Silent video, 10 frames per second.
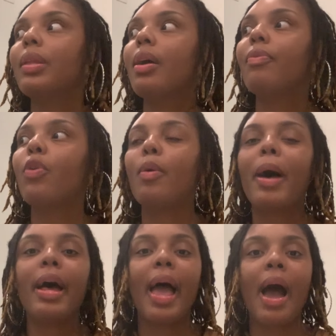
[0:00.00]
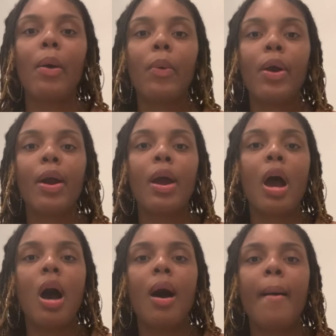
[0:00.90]
with her for about an hour
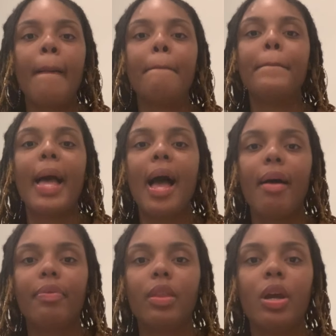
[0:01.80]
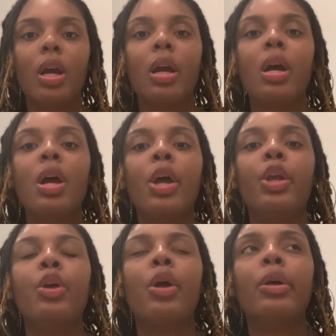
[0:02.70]
um, after,
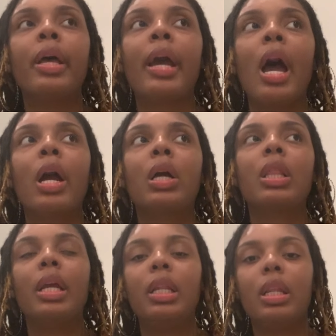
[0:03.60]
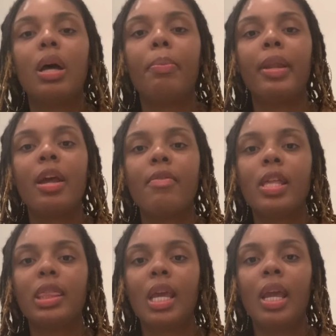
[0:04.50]
you know, they got her cleaned up and
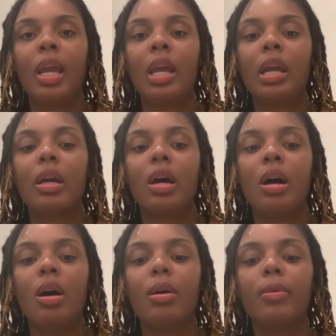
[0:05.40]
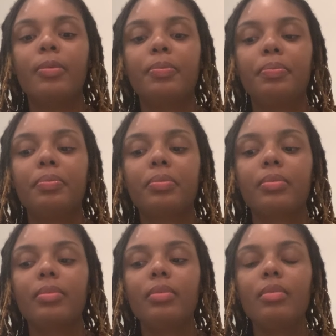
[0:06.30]
everything. Um,
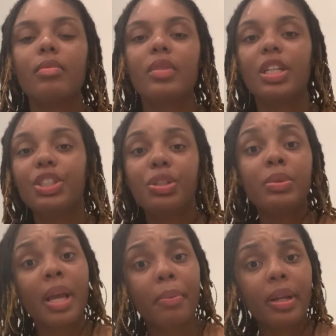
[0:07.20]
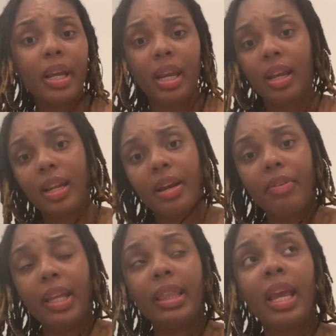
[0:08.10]
she was able to eat and
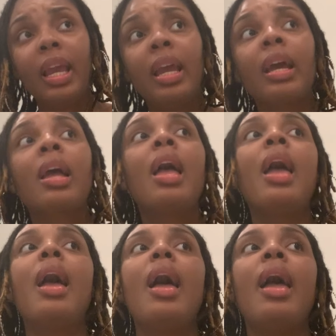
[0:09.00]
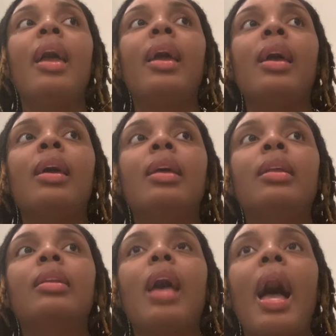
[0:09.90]
everything.
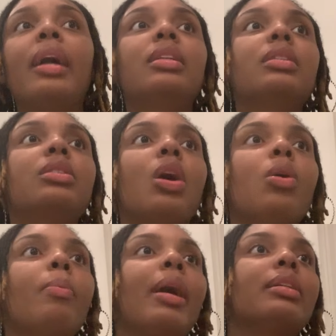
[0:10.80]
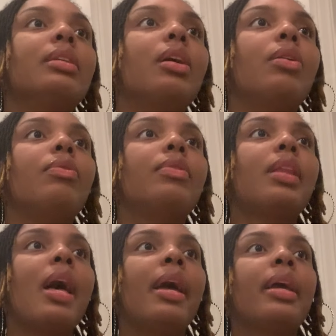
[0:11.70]
And I just told myself,
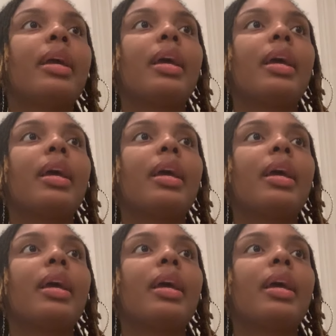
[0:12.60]
like,